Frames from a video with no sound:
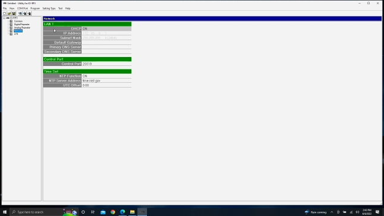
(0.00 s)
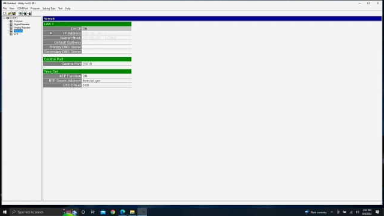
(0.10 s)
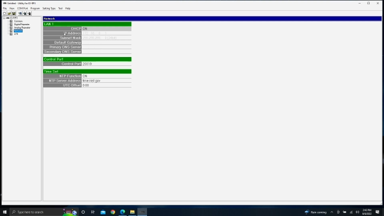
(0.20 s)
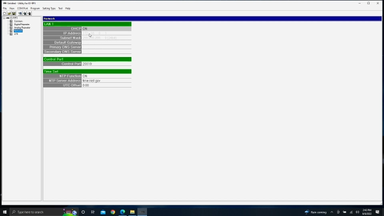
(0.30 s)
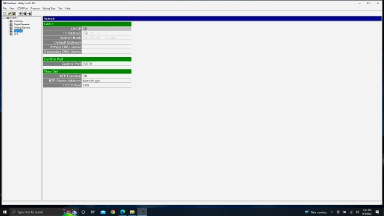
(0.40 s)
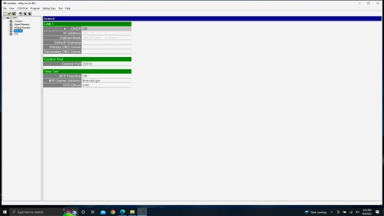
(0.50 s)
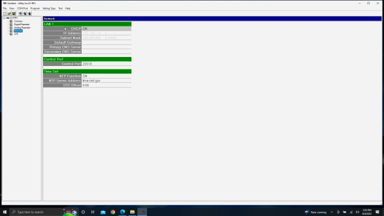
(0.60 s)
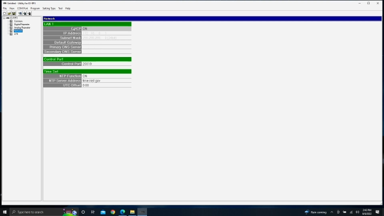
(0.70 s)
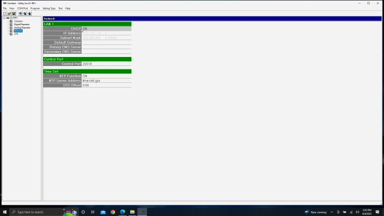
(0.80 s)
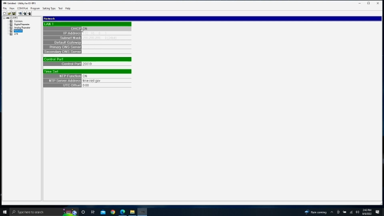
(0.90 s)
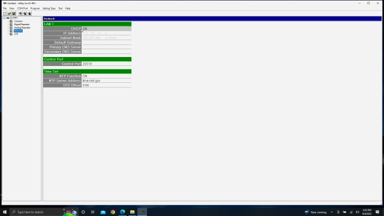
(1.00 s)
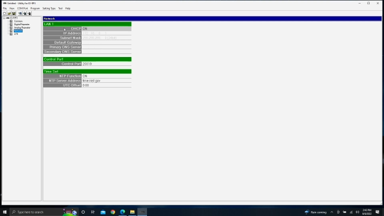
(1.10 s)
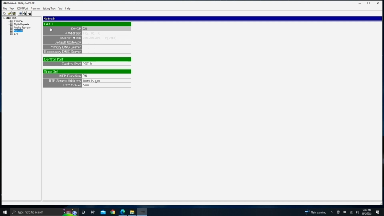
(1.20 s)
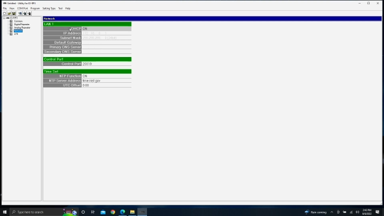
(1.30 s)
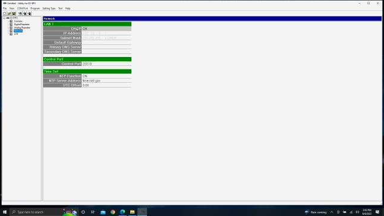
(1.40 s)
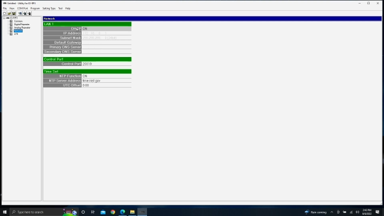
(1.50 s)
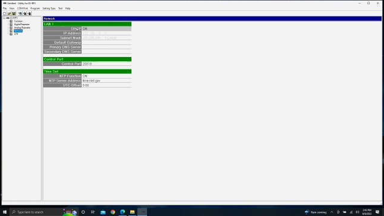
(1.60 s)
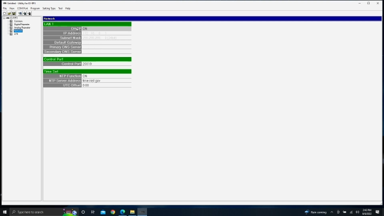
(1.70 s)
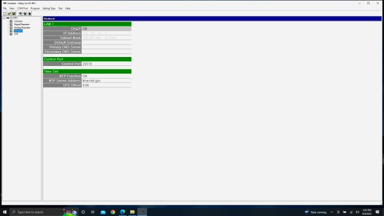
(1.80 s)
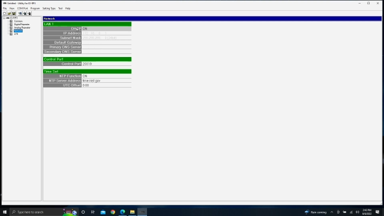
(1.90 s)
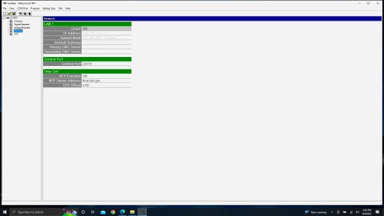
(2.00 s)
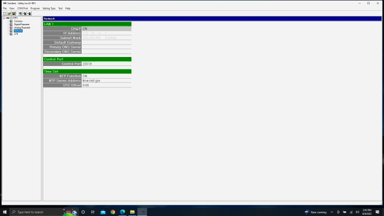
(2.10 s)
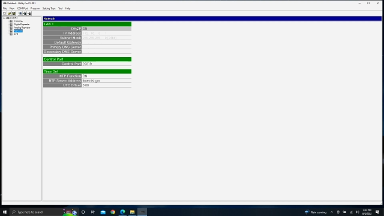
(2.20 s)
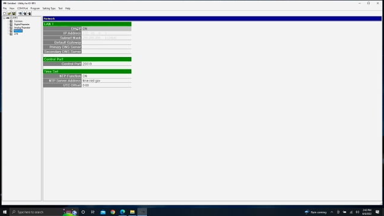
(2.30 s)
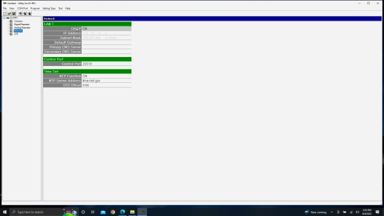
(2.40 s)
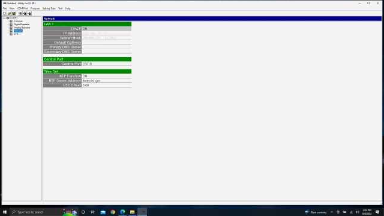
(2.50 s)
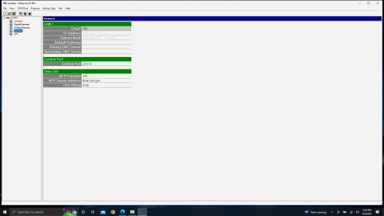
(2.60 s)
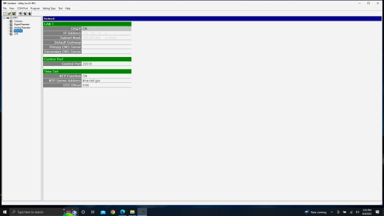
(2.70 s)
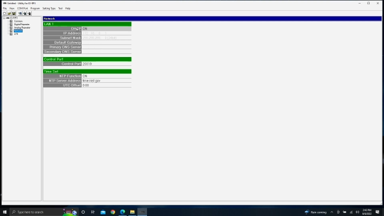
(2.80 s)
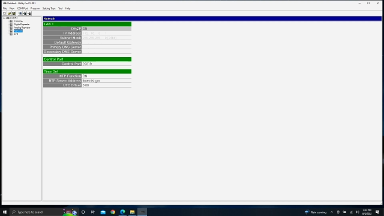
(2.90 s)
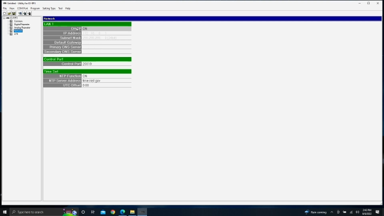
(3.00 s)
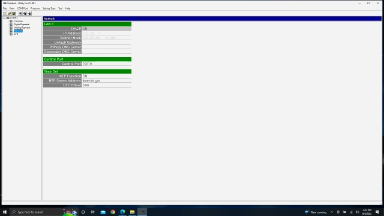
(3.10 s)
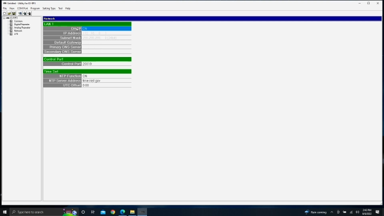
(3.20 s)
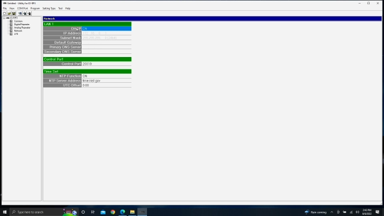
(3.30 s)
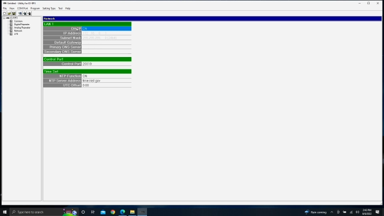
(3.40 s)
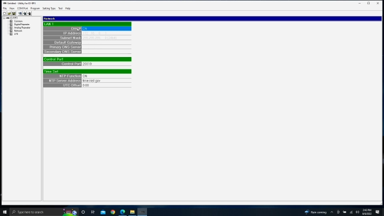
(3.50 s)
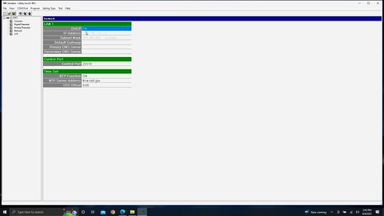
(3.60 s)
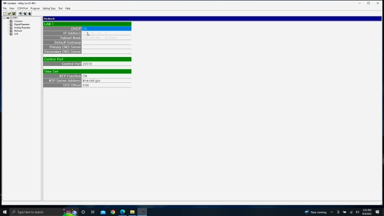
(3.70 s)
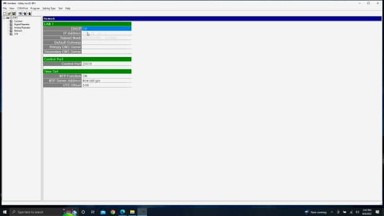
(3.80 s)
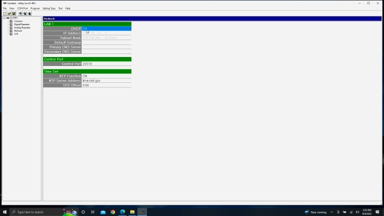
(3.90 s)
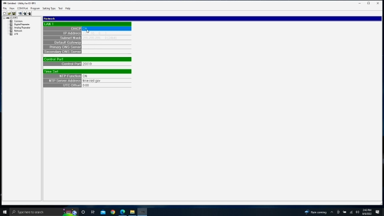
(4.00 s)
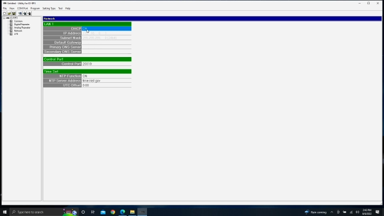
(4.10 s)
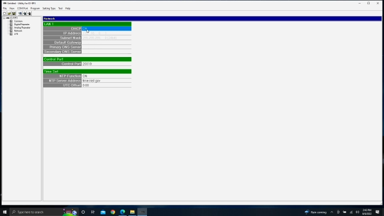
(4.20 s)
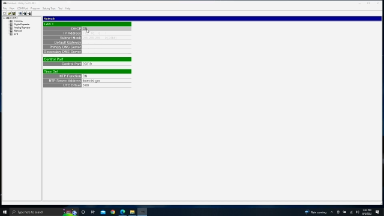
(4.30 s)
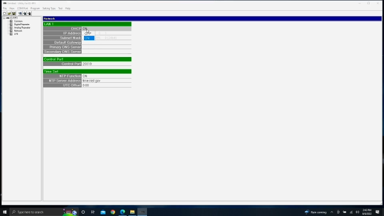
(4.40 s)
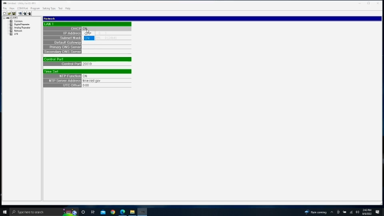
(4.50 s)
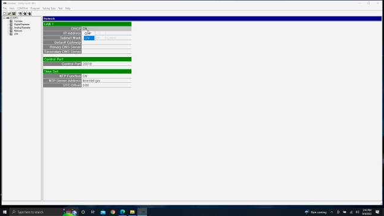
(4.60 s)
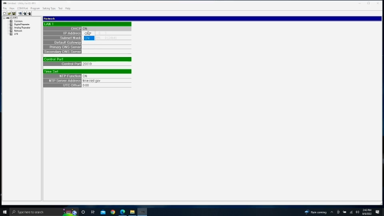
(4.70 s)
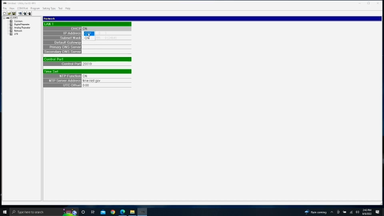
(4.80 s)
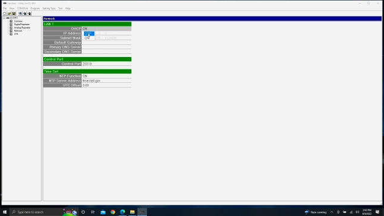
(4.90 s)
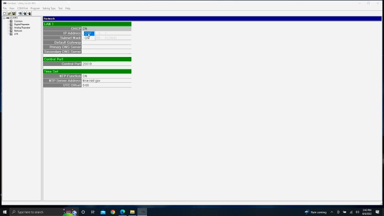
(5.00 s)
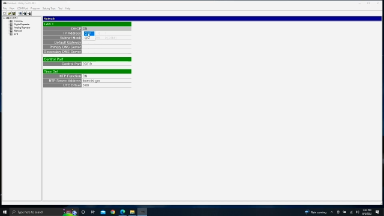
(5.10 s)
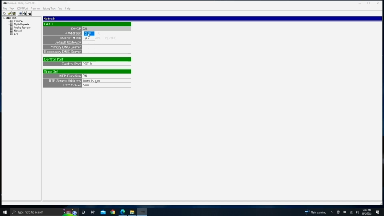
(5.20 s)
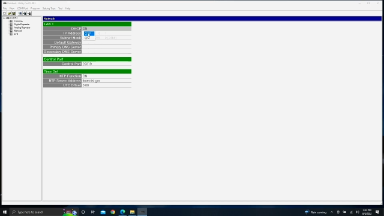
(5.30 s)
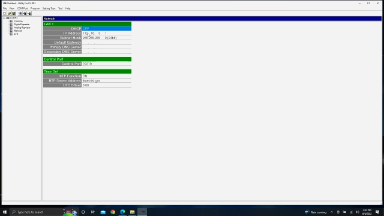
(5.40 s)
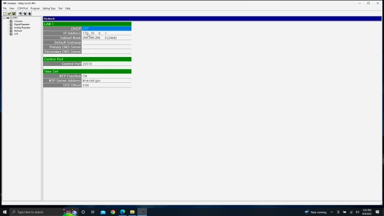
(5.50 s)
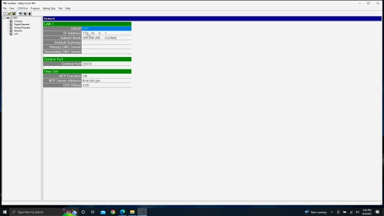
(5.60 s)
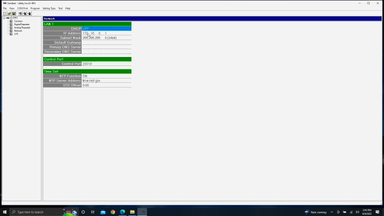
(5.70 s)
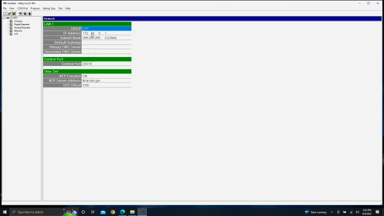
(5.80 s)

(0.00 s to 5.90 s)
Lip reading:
Nobody's mouth can be seen.